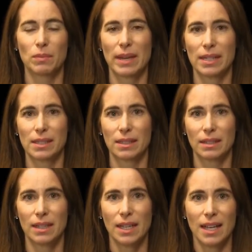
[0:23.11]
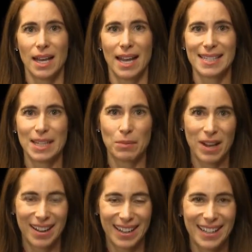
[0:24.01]
Medicine, as am
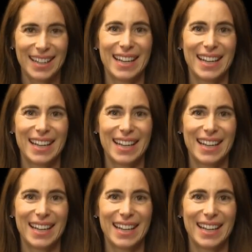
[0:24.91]
I.